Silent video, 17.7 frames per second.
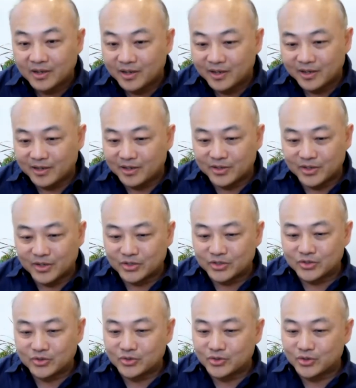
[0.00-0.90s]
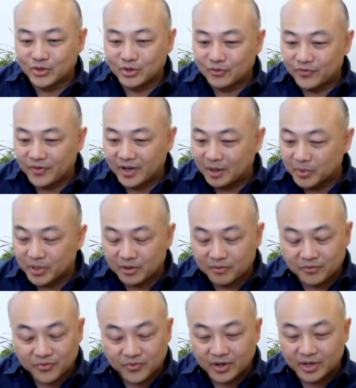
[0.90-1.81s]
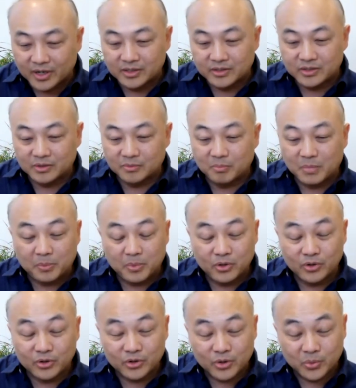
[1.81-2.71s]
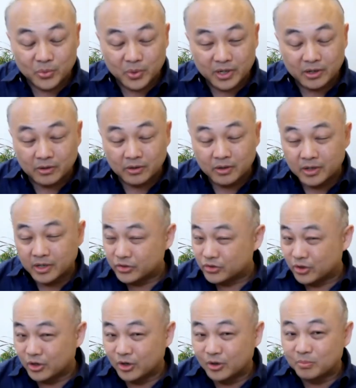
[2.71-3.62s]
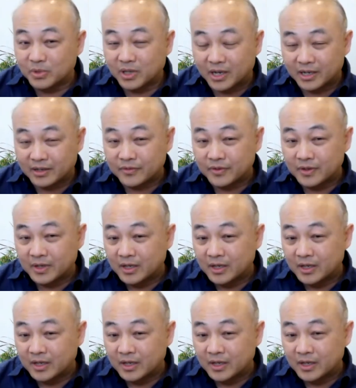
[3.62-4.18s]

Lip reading: in addition to your family and friends and maybe your career, is your home life.